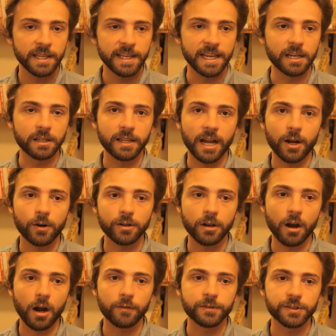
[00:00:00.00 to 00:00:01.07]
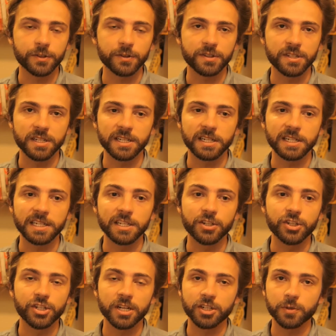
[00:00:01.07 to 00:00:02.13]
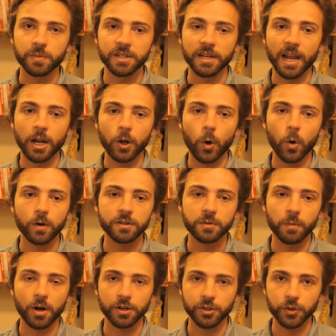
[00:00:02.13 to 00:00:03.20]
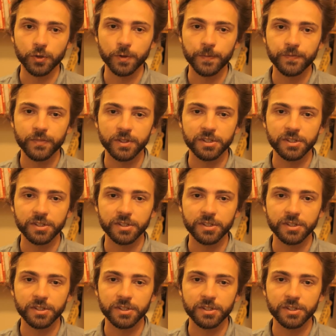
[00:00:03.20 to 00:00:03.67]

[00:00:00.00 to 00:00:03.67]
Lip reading: It allowed officers sitting in judgment at courts-martial